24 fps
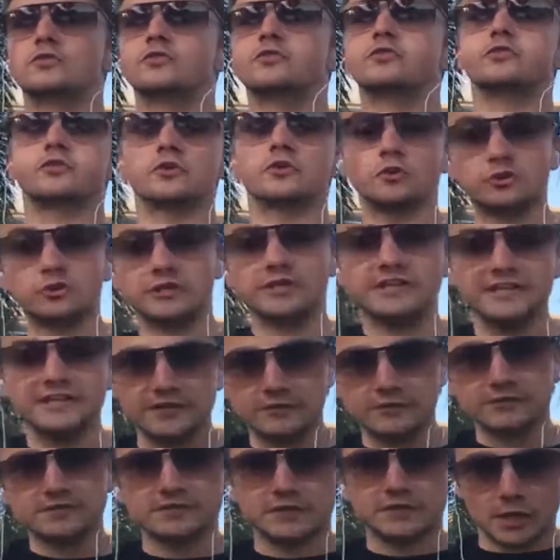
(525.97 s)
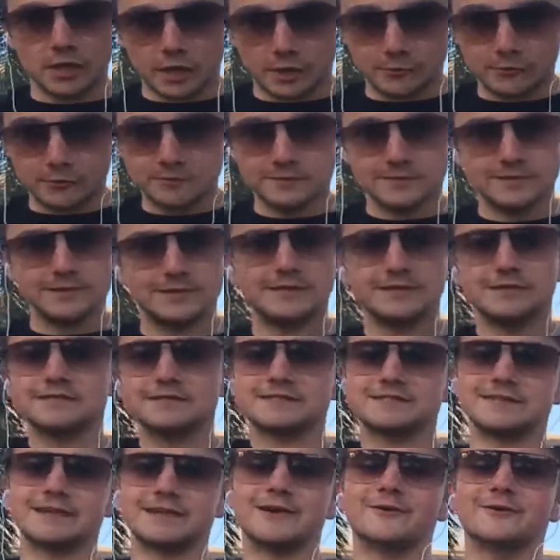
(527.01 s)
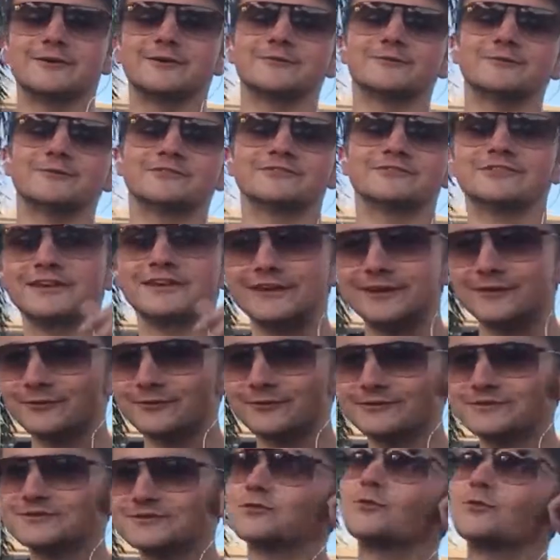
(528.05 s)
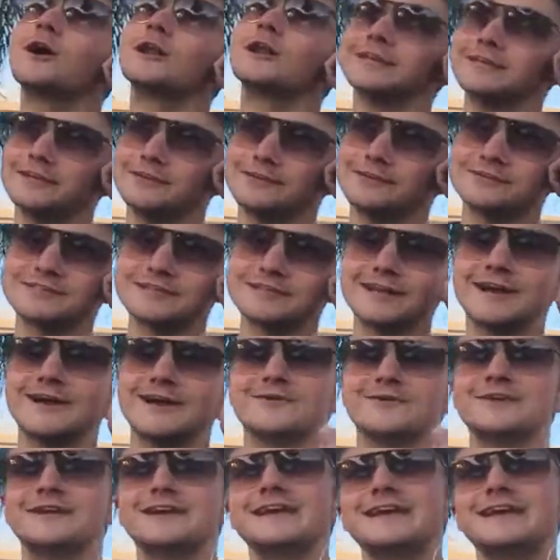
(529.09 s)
30 years ago. So it was 20 years ago.